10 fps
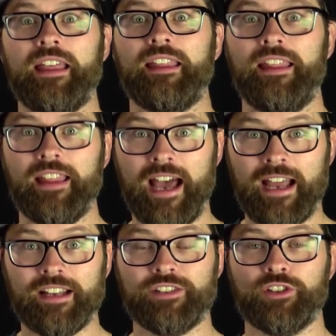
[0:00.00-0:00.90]

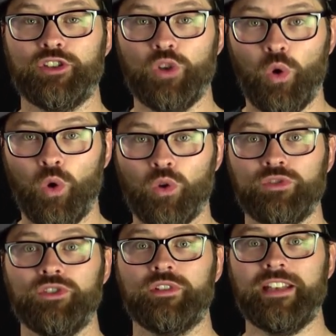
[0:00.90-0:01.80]
that is a goal
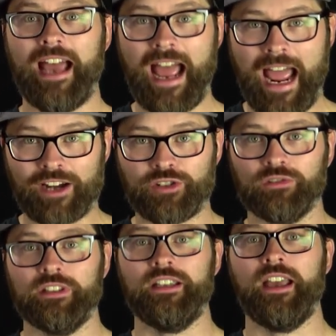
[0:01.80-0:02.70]
you can
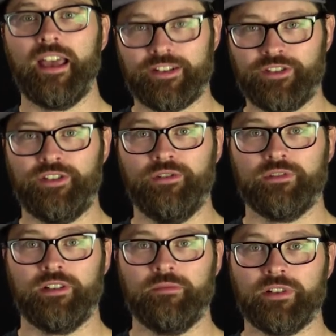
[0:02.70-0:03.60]
actually execute.